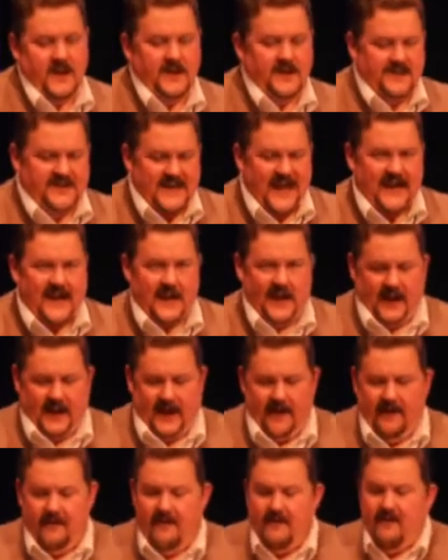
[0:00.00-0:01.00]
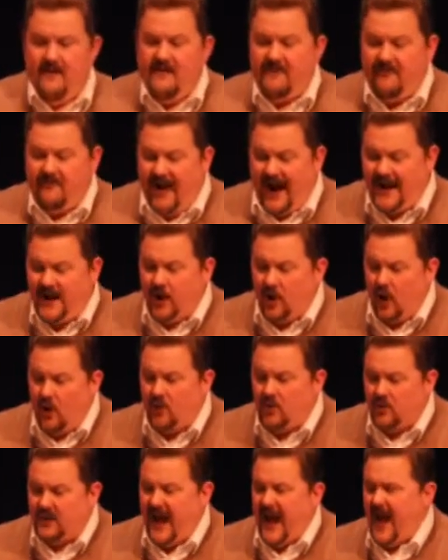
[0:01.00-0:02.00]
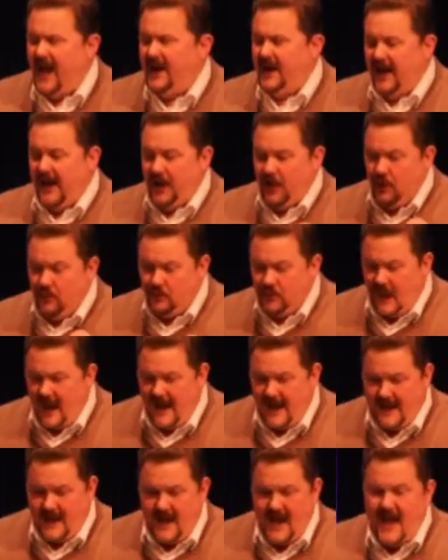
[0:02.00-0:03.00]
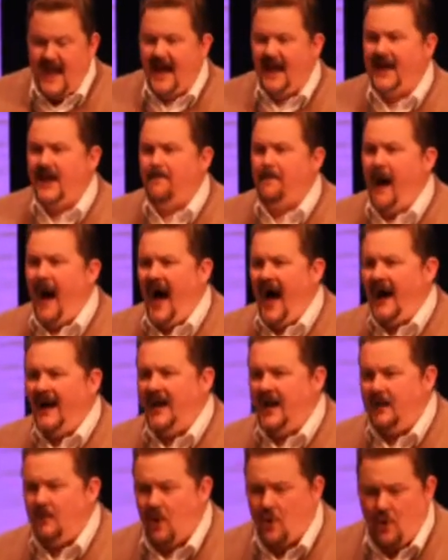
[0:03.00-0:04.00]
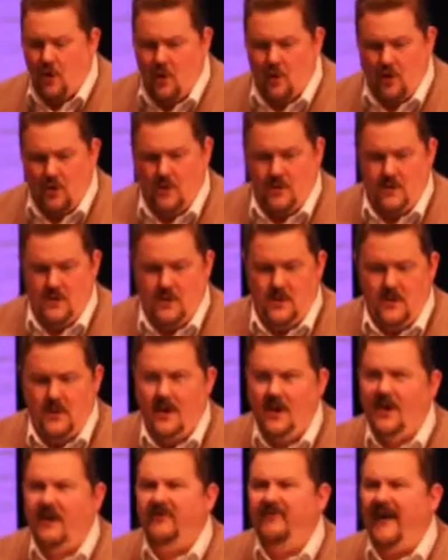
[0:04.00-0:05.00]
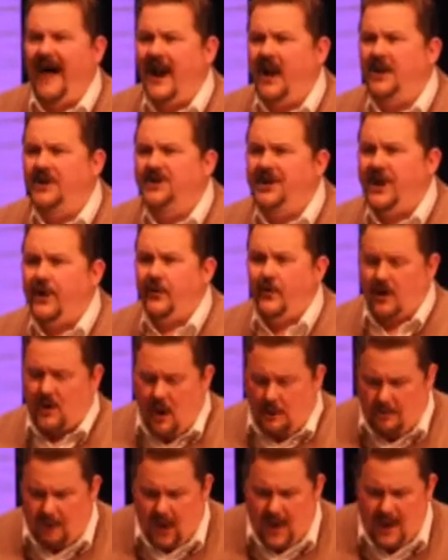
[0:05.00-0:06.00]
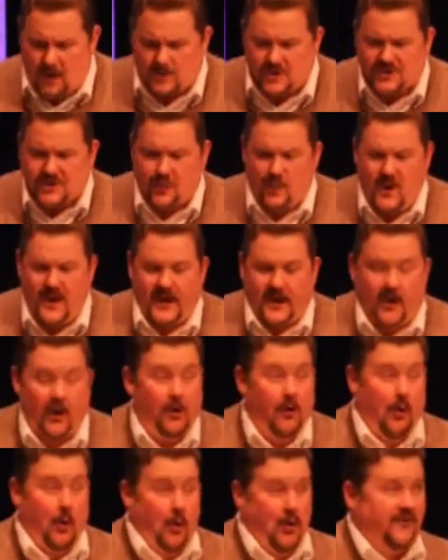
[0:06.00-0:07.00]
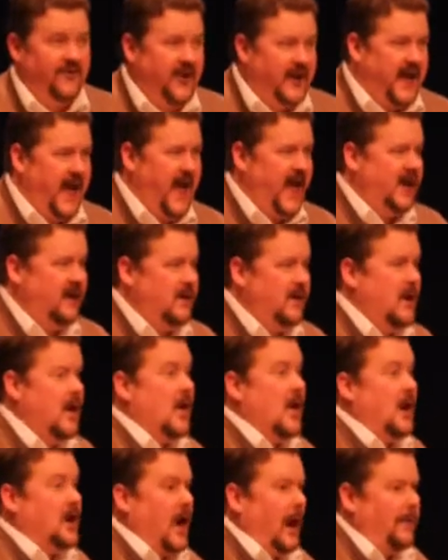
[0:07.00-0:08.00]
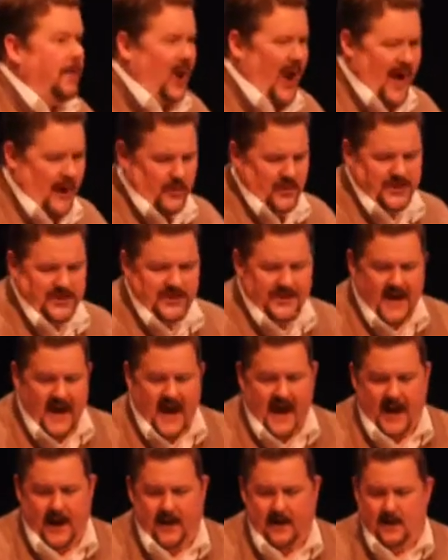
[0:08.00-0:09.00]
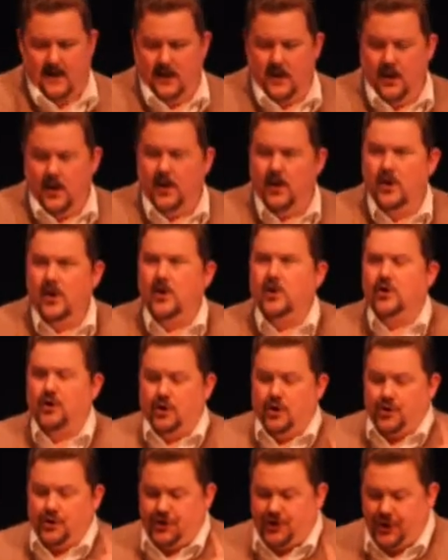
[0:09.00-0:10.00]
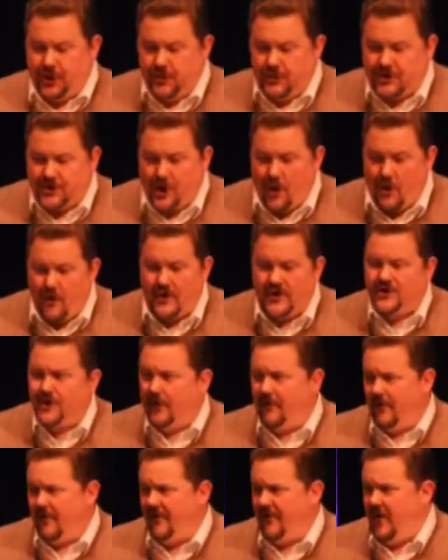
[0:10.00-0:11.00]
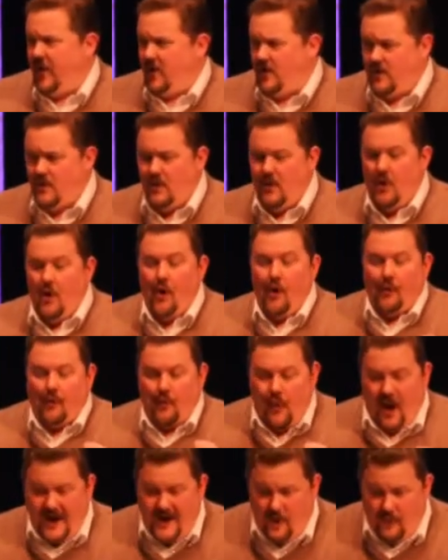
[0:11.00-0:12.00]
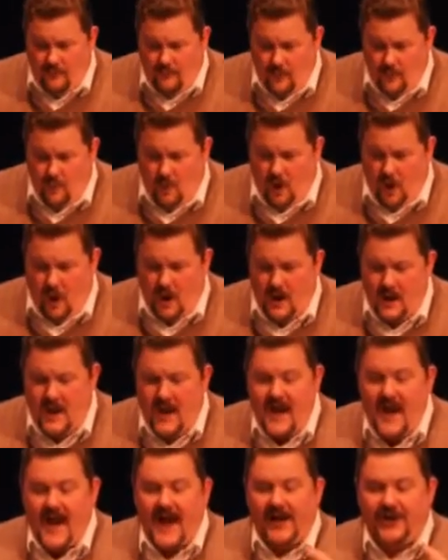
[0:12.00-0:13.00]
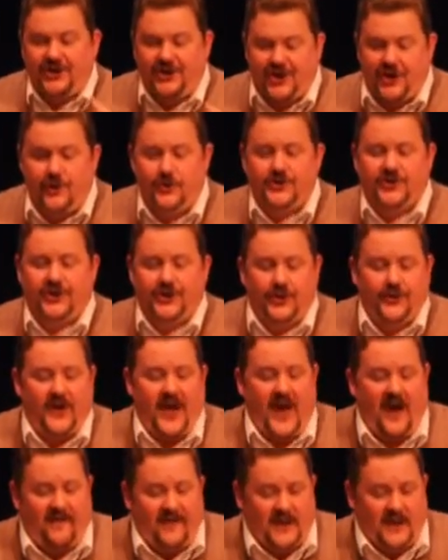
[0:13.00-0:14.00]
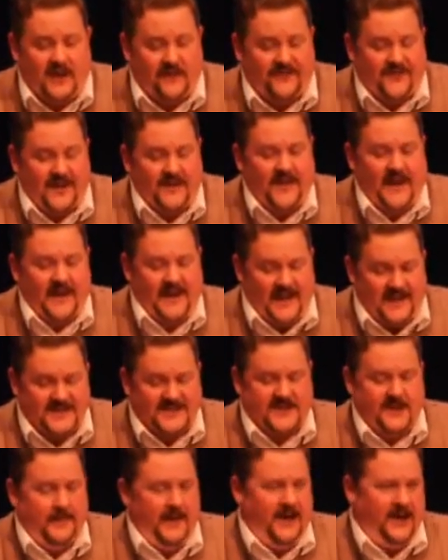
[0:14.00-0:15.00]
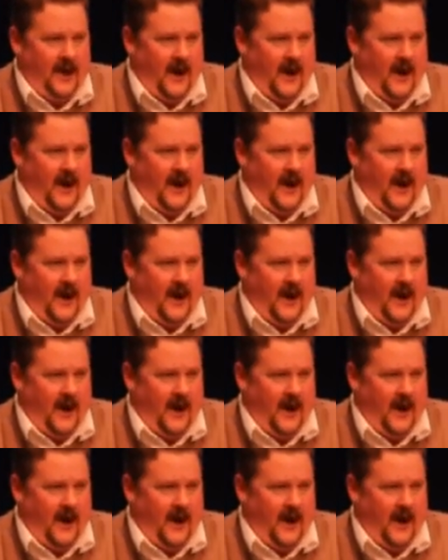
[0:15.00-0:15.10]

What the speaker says: Secondly, find a local candidate you like and get behind him or her. Volunteer a couple hours a week, or if you can, a couple hours a day. Choose courage over fear, right over wrong, and choose to do the heavy lifting that needs to be